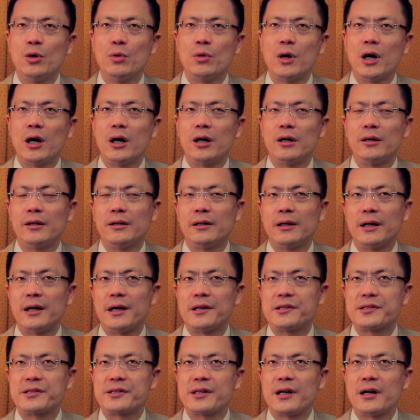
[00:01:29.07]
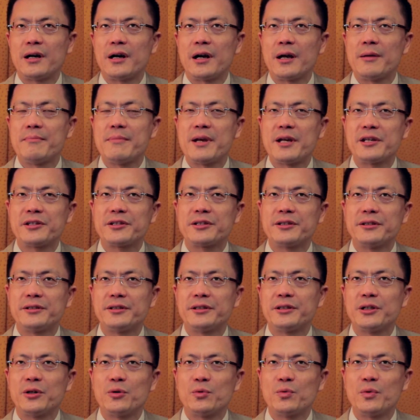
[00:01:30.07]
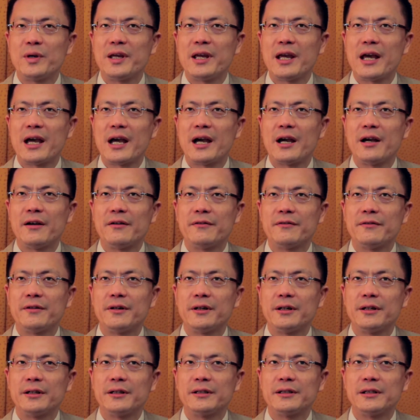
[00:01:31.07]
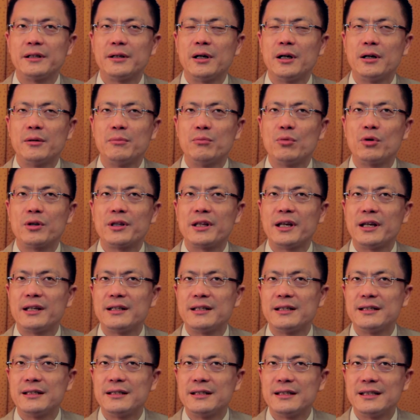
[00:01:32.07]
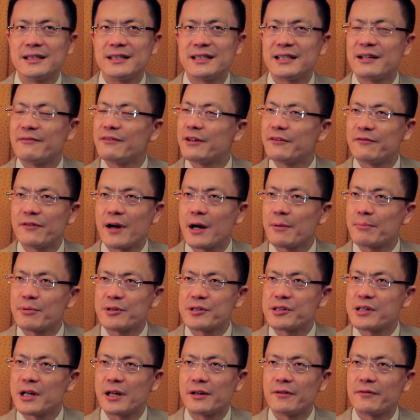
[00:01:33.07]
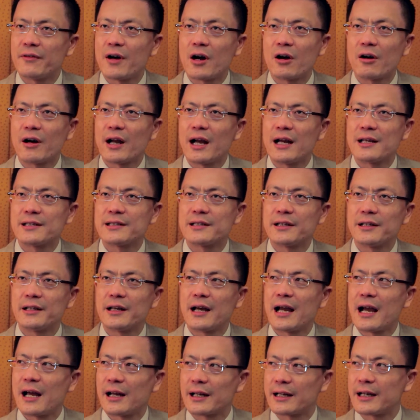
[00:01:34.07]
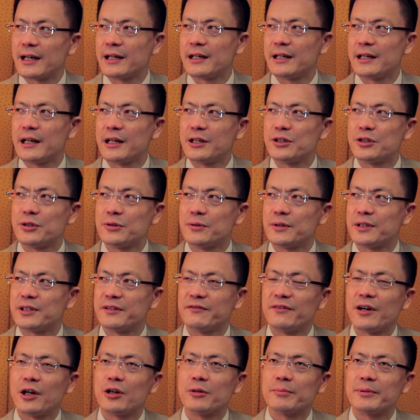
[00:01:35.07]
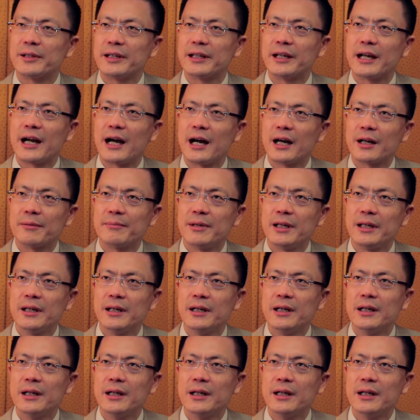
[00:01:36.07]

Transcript: As I mentioned, we have more than 75% of our assets allocated into a developed economy,